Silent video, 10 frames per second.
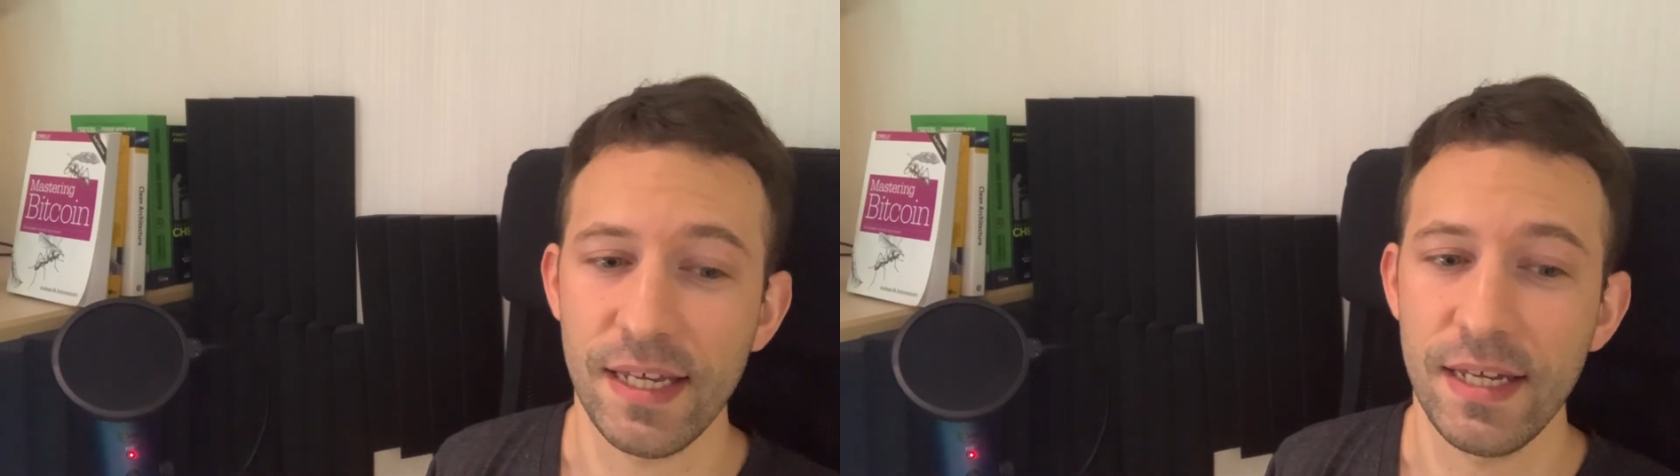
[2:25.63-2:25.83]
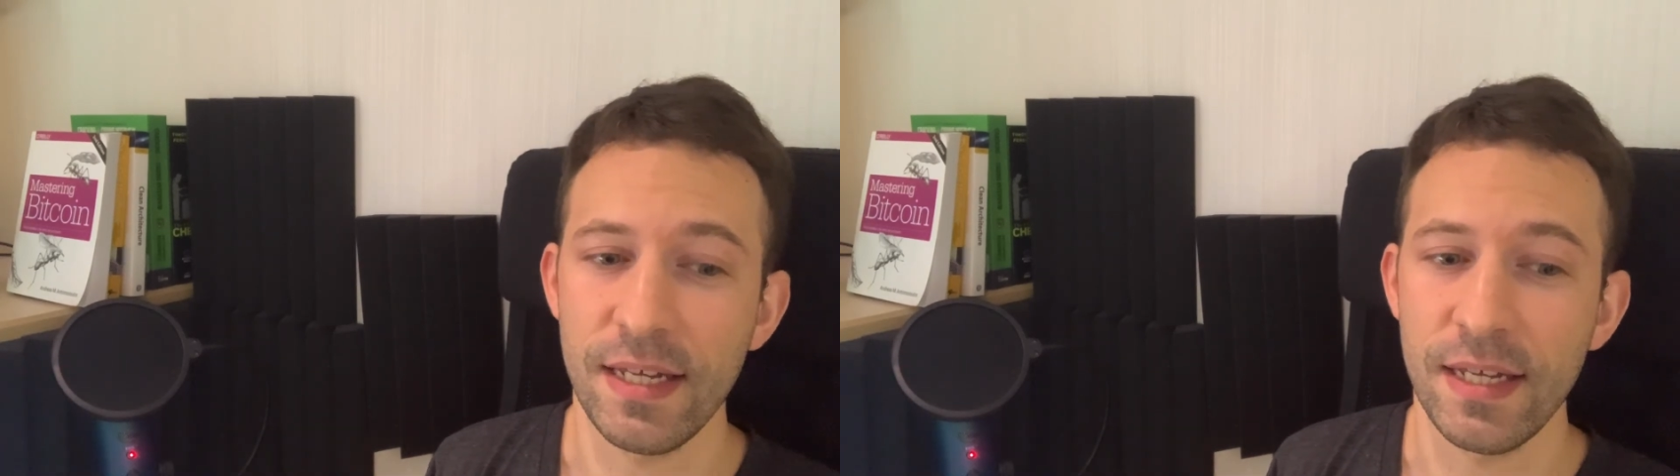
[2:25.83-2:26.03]

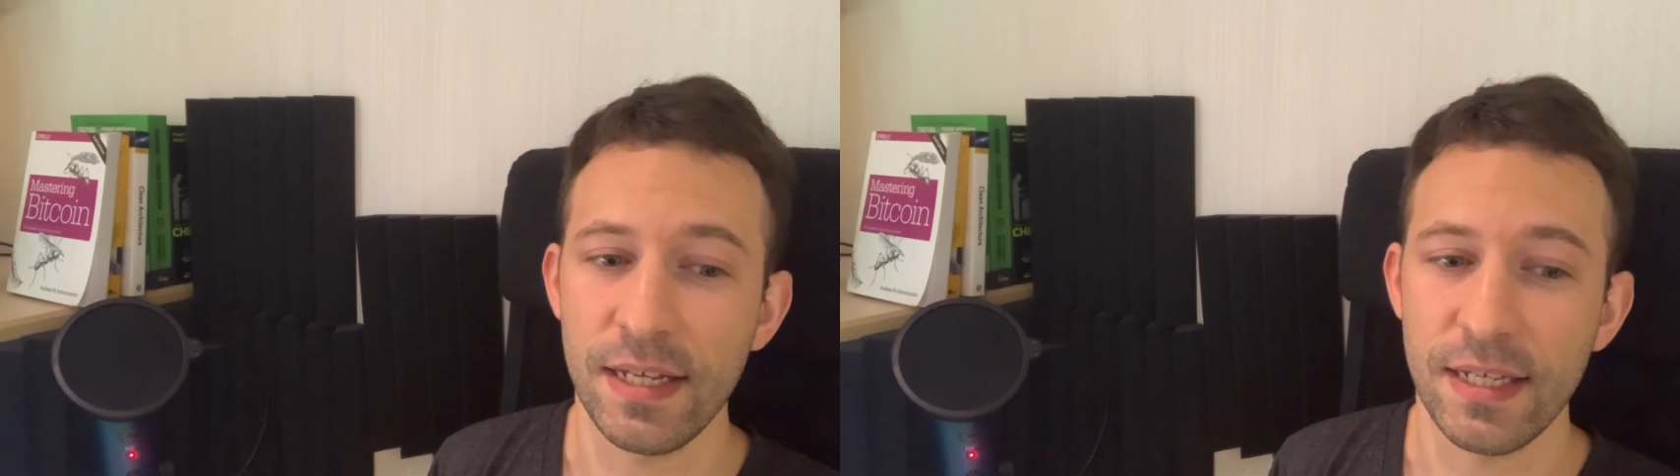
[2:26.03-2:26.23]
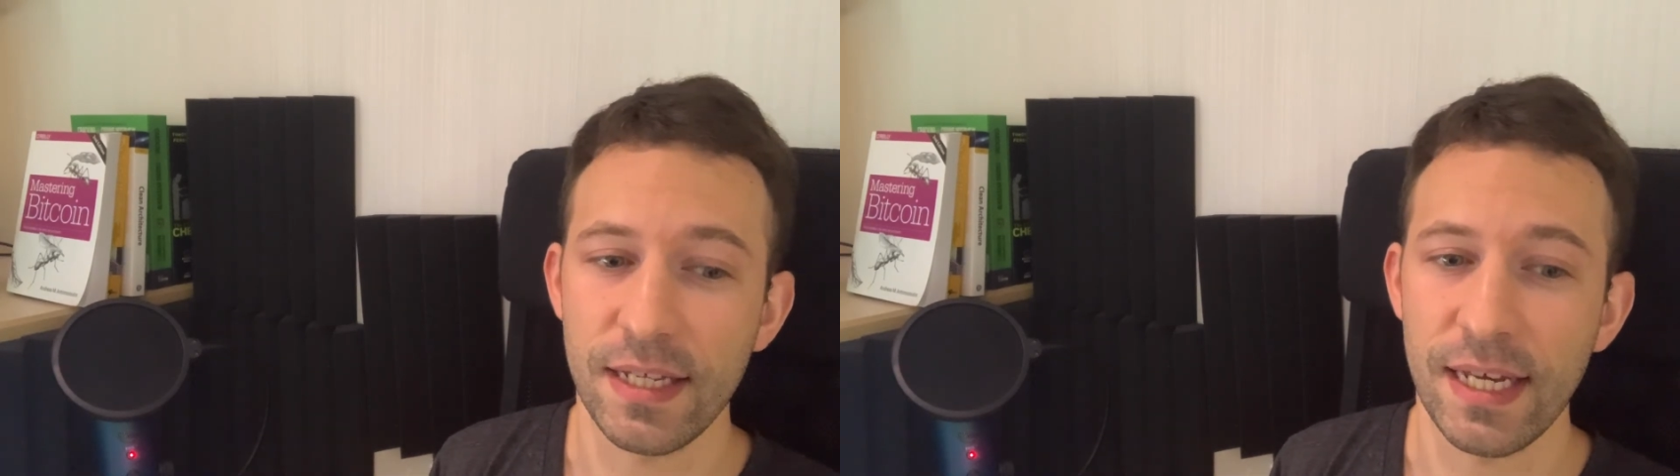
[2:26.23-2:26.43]

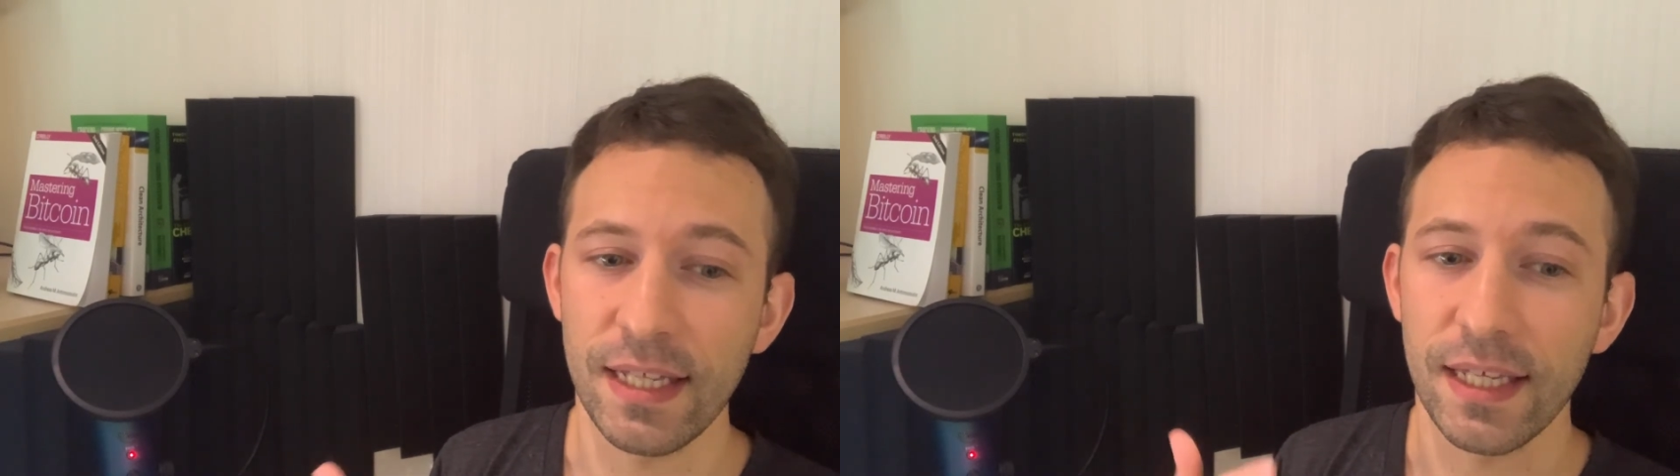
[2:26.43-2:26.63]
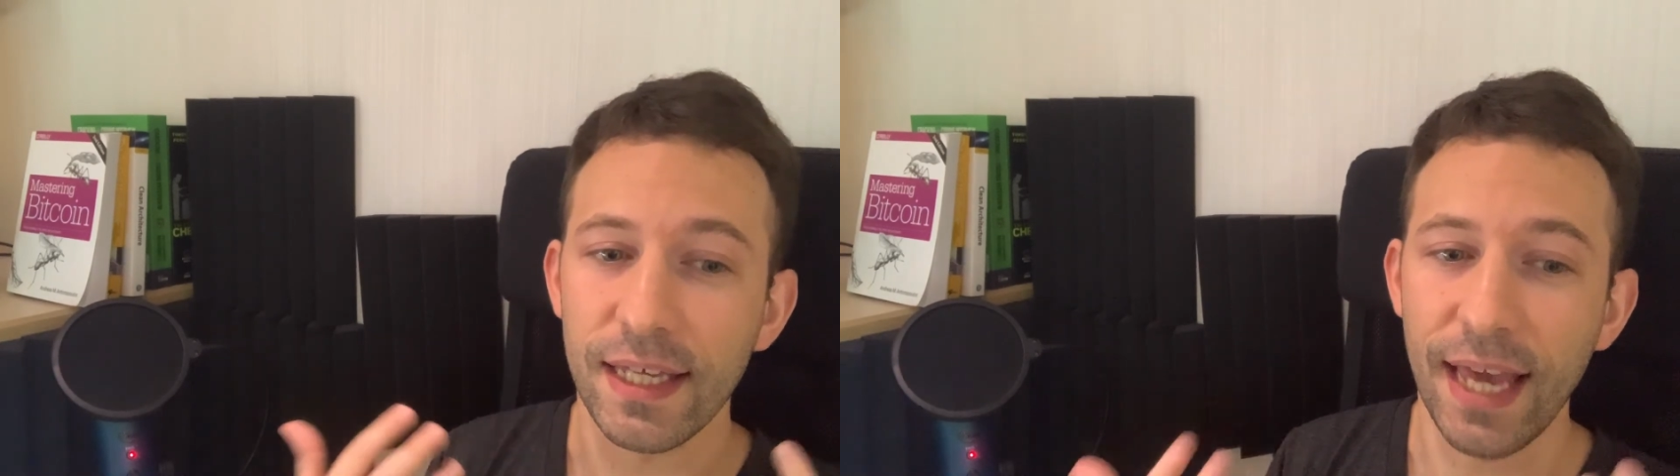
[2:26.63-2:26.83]
is
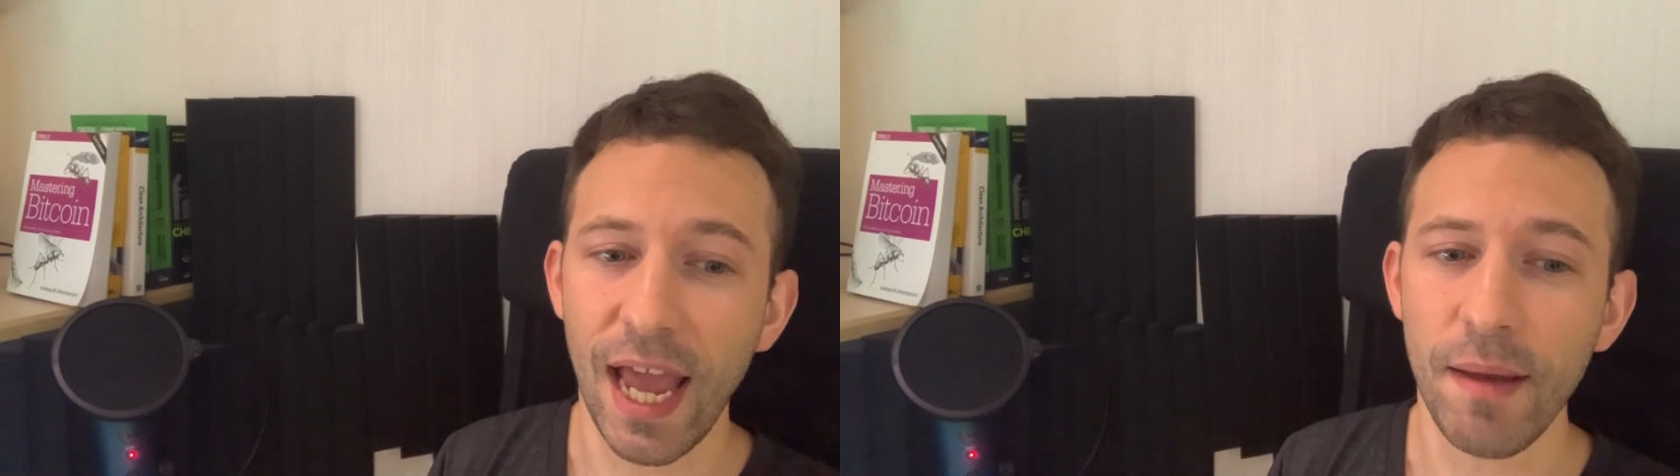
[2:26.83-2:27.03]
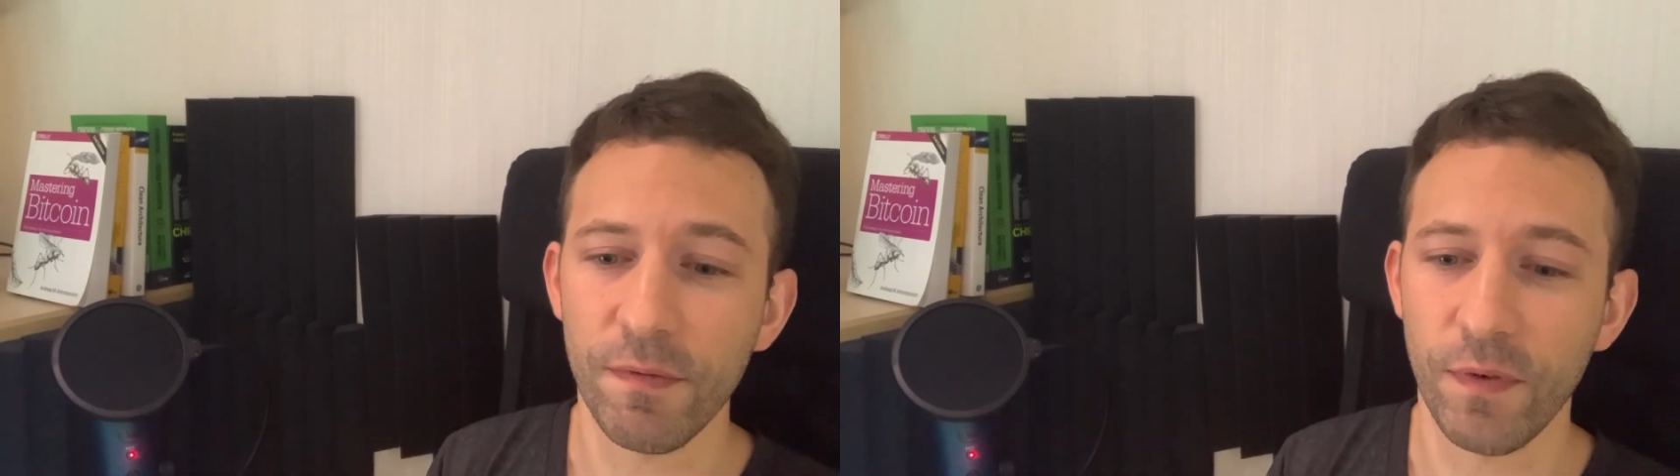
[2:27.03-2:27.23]
in a game,